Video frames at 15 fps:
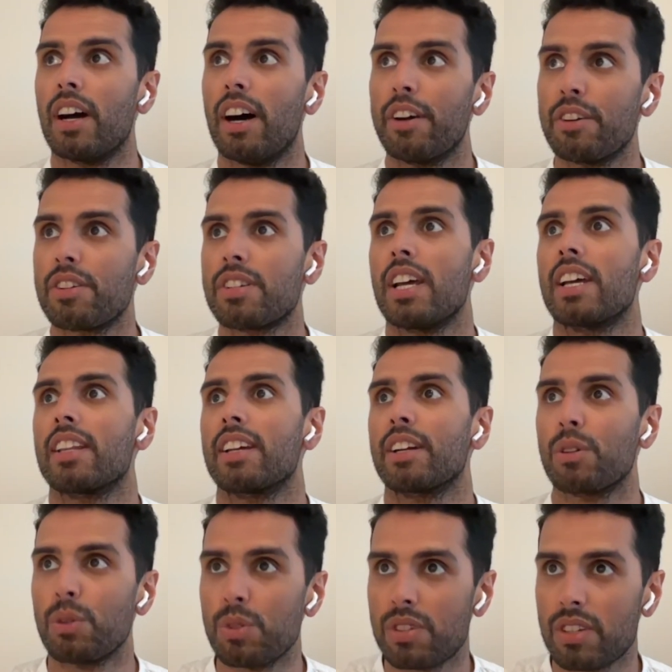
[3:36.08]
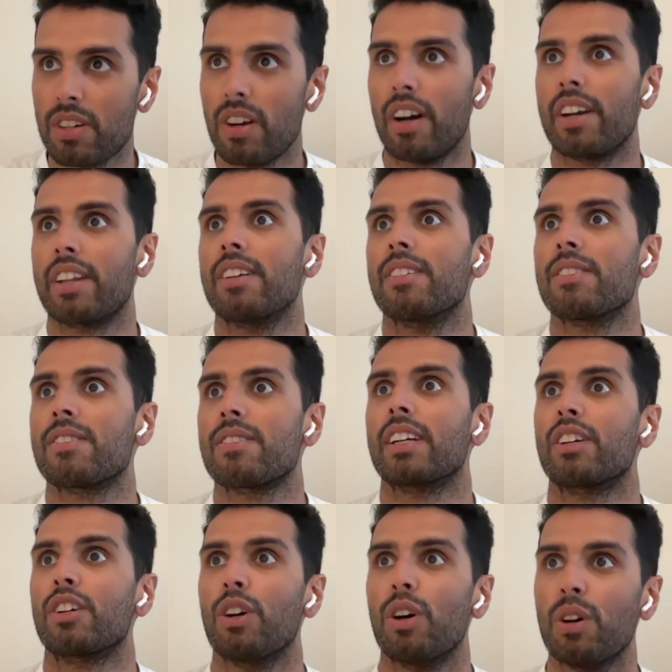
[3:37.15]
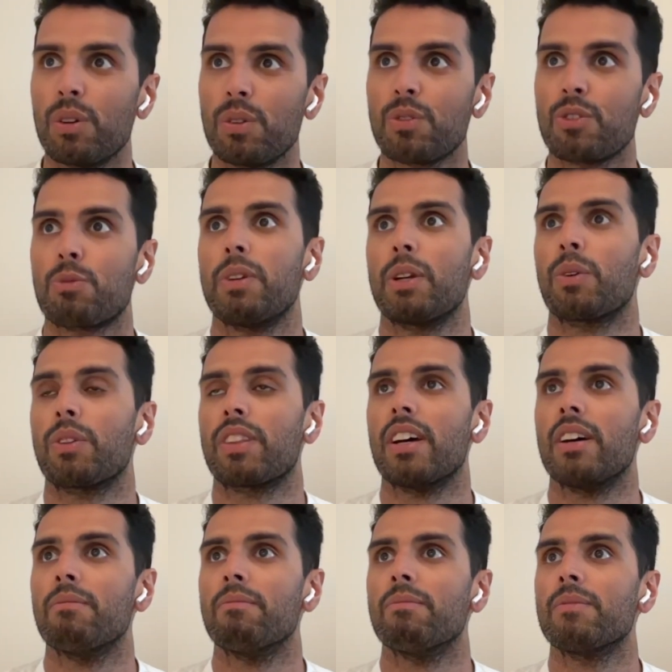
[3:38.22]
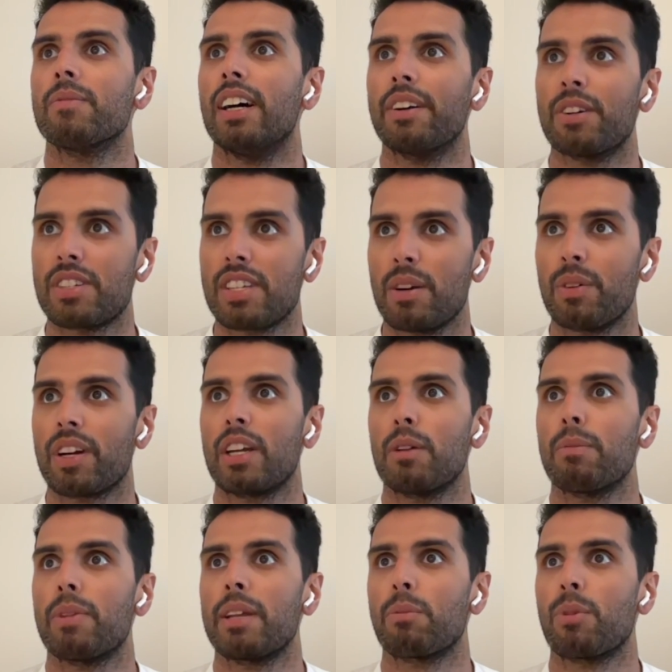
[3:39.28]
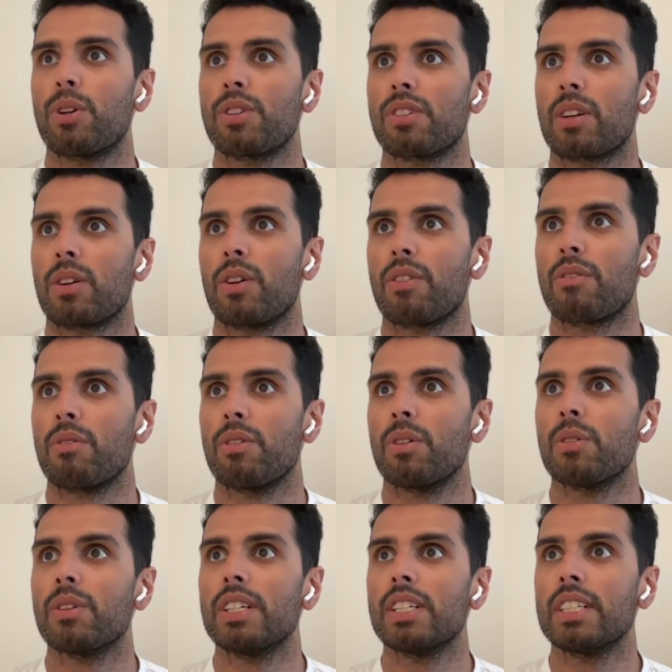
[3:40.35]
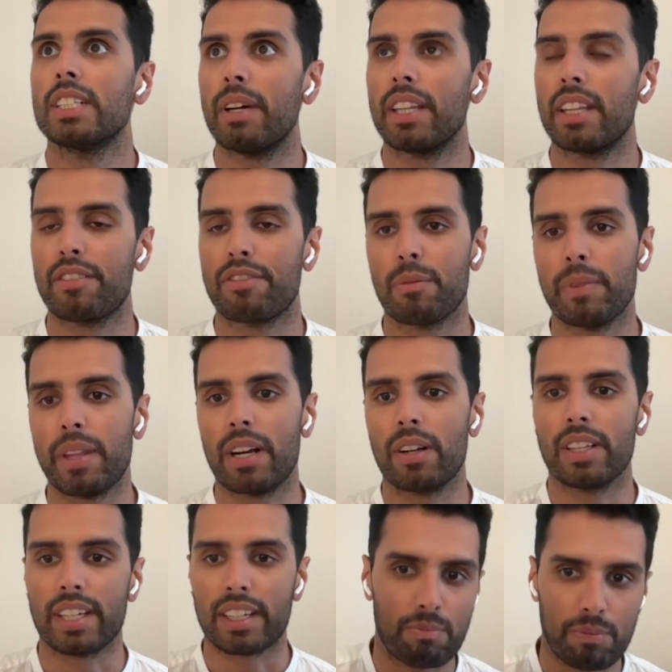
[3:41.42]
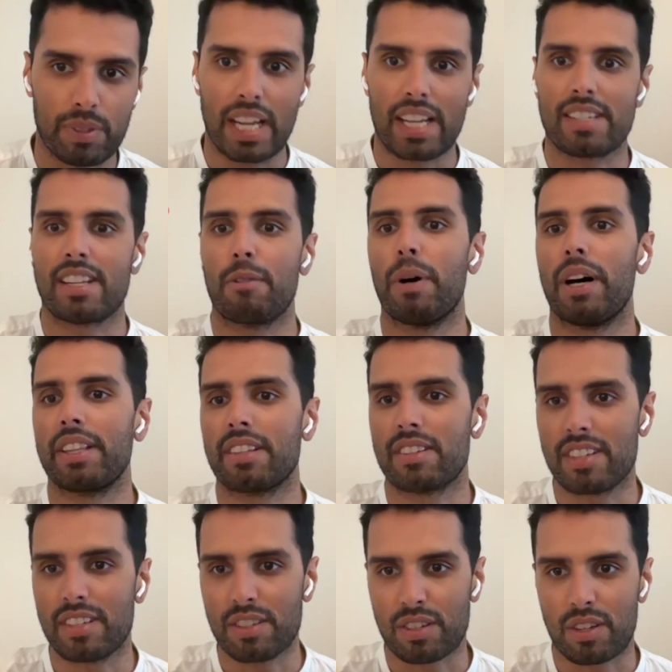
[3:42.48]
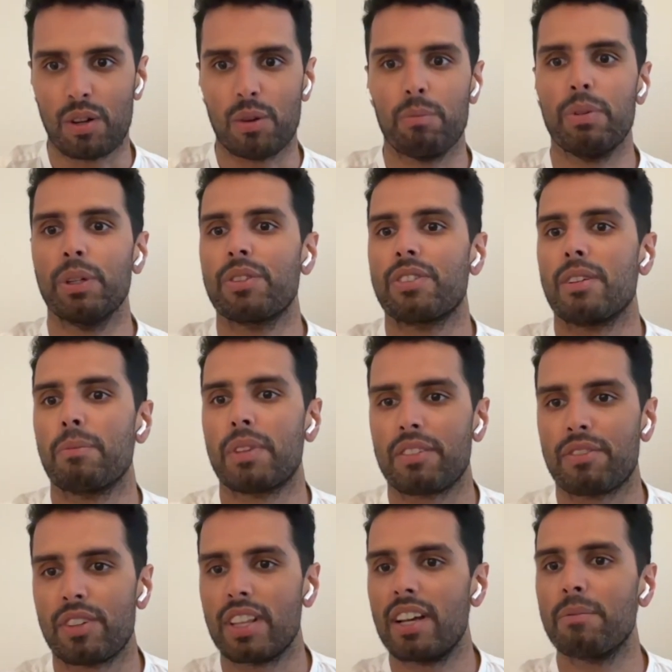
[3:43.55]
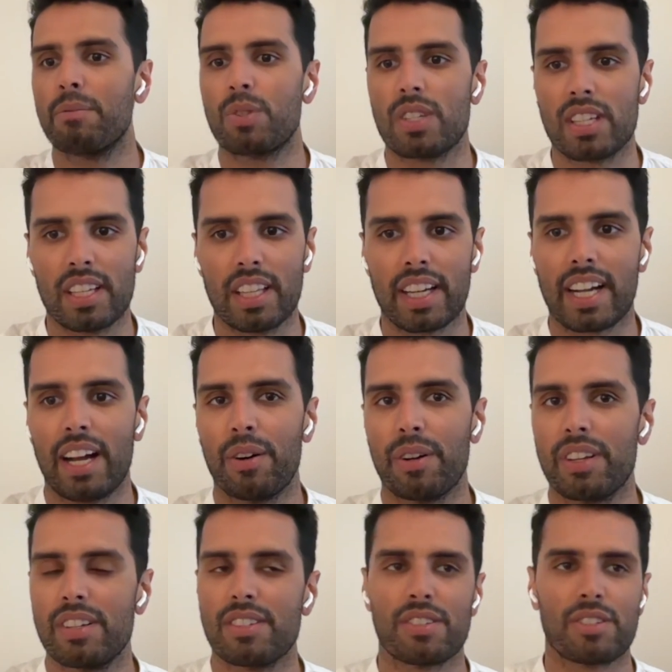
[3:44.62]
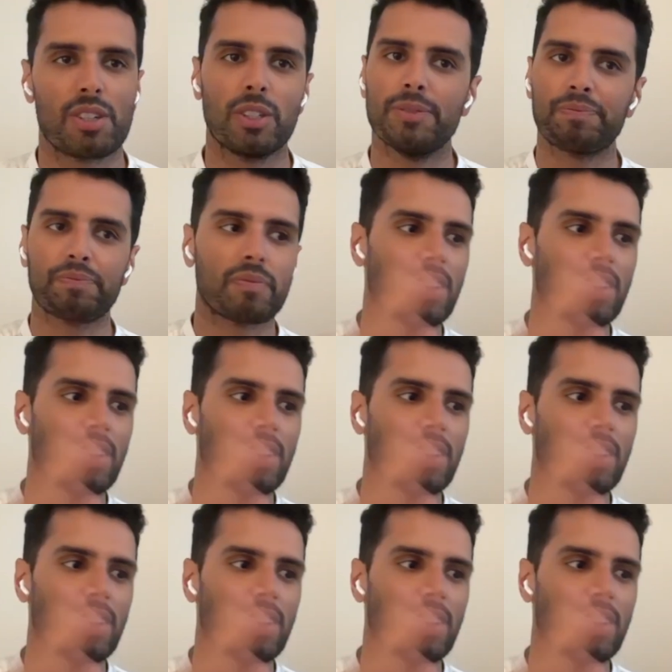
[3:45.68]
understand like who's in your audience, go speak with them, understand what kind of pain points they're going through. And then from there, like test hypotheses, go build something for them, see like how it is. And so